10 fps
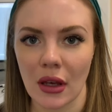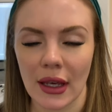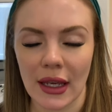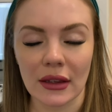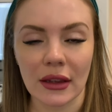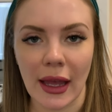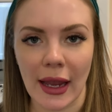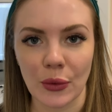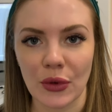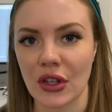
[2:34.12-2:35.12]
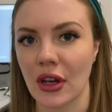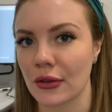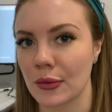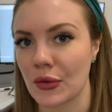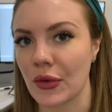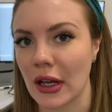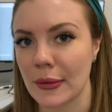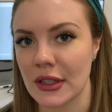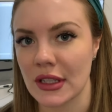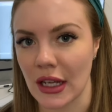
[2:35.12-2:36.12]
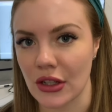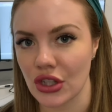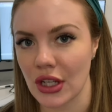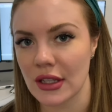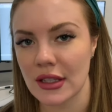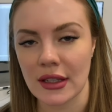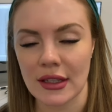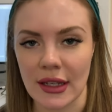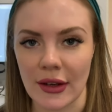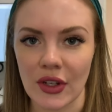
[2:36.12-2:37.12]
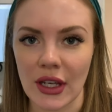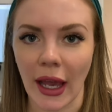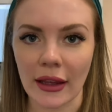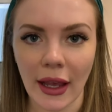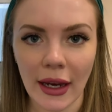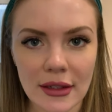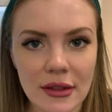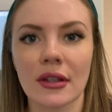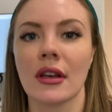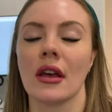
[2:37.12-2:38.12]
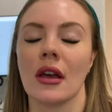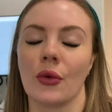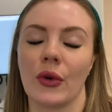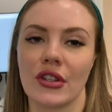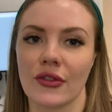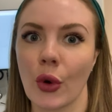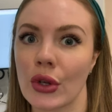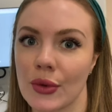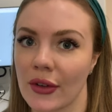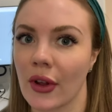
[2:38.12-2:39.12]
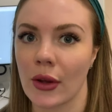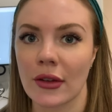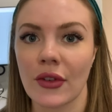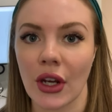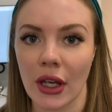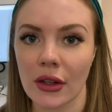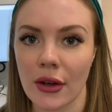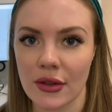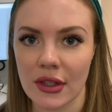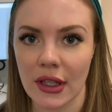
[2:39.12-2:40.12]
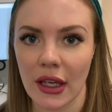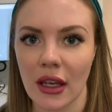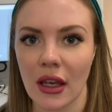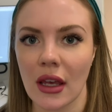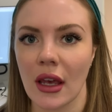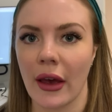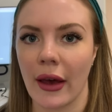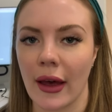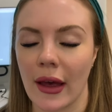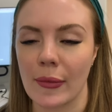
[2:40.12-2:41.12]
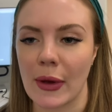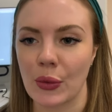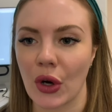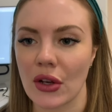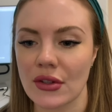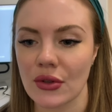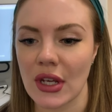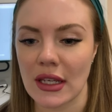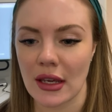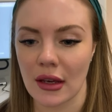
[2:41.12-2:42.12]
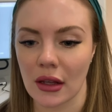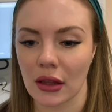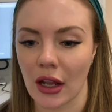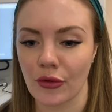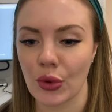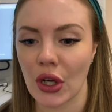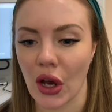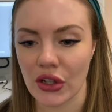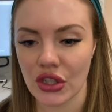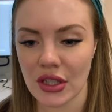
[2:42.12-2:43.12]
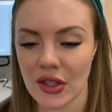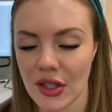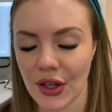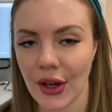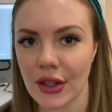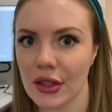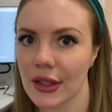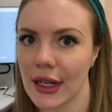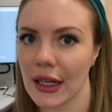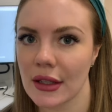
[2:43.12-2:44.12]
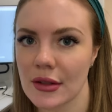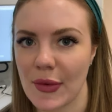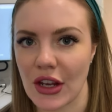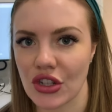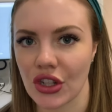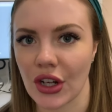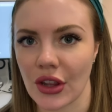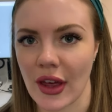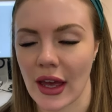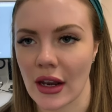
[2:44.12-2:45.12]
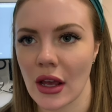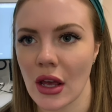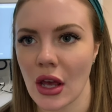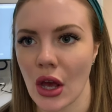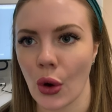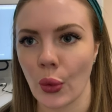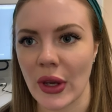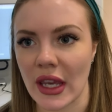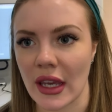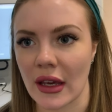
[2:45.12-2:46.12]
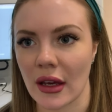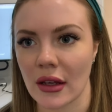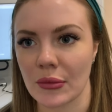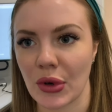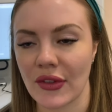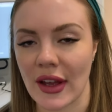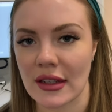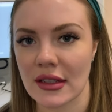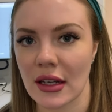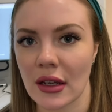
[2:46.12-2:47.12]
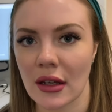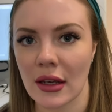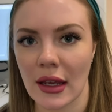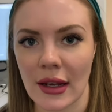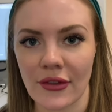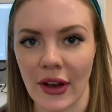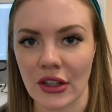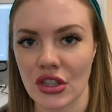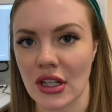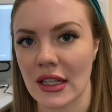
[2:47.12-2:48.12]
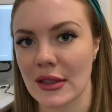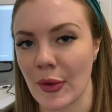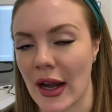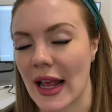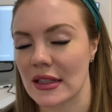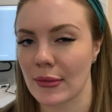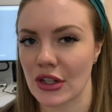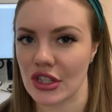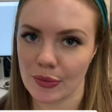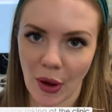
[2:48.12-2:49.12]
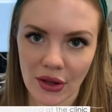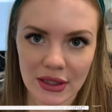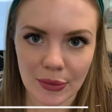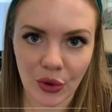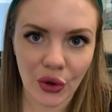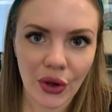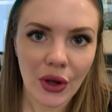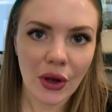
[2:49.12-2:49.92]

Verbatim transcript: in line with the government recommendations and the safety guidelines which of course we're following very closely. Um, and we're also taking a lot of precautions here at the clinic to make sure that we prevent infection and spread as much as possible.